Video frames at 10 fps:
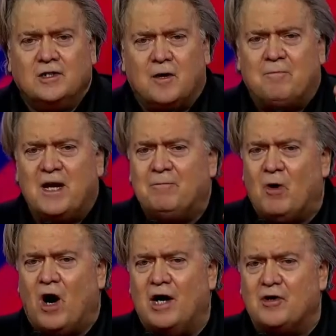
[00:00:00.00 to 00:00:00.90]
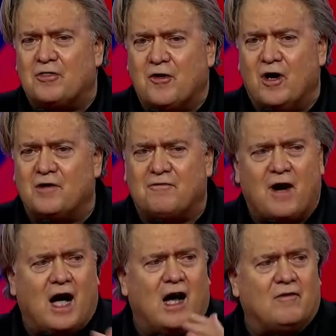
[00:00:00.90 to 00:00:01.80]
Do people under
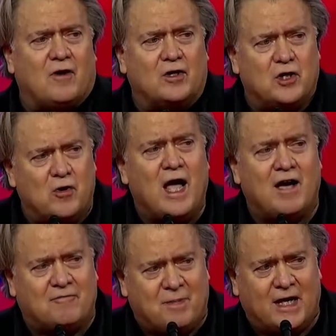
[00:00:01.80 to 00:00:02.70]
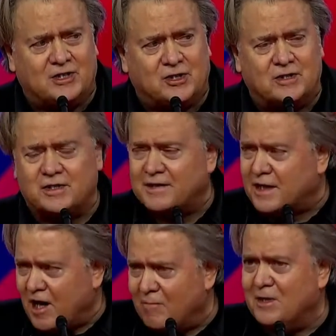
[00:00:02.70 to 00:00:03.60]
35, do you have pensions that the
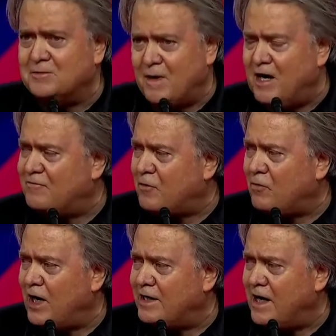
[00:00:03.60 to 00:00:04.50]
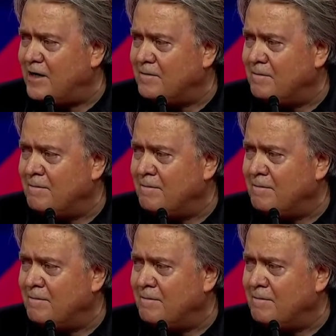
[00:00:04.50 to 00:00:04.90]
government's paying for right now?